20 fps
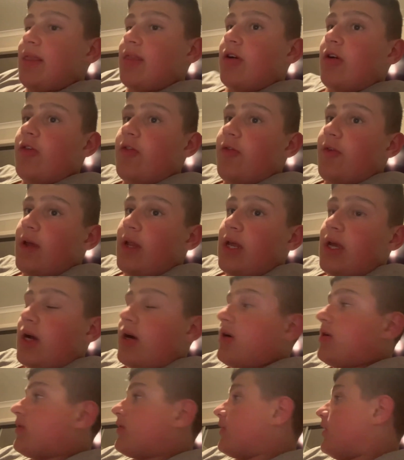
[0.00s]
those
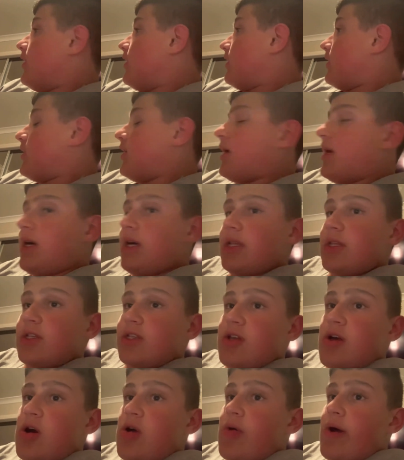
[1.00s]
videos on cut,
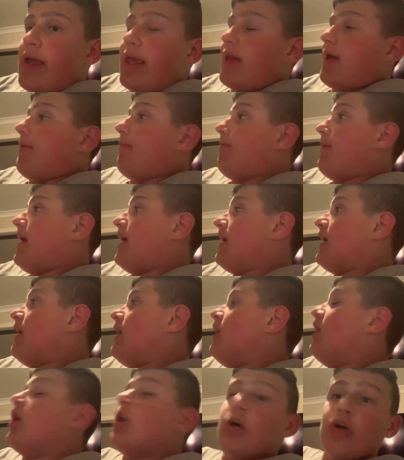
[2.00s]
so I can make
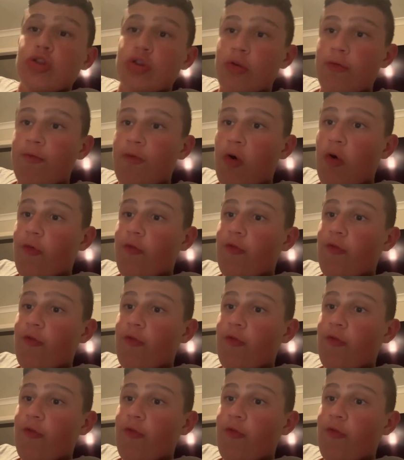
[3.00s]
the full